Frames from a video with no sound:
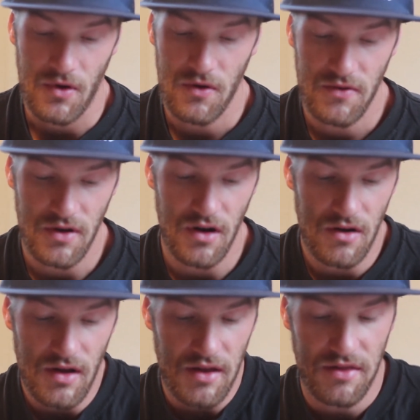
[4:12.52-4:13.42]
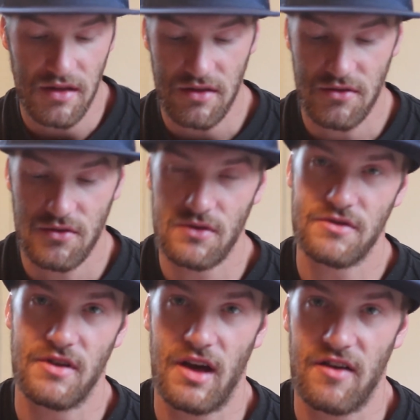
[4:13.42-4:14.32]
Overall, I think the
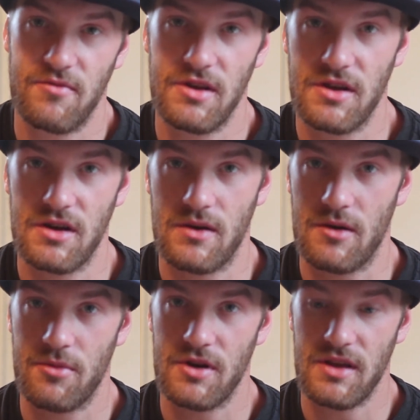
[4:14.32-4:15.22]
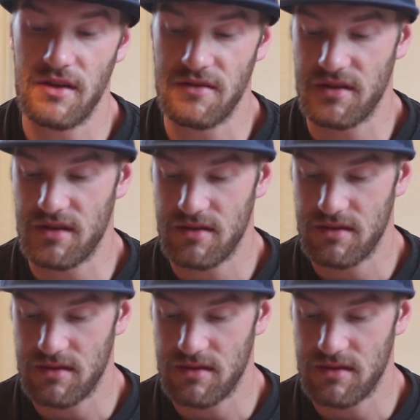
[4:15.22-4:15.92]
rules to Half Minute Hero are pretty easy.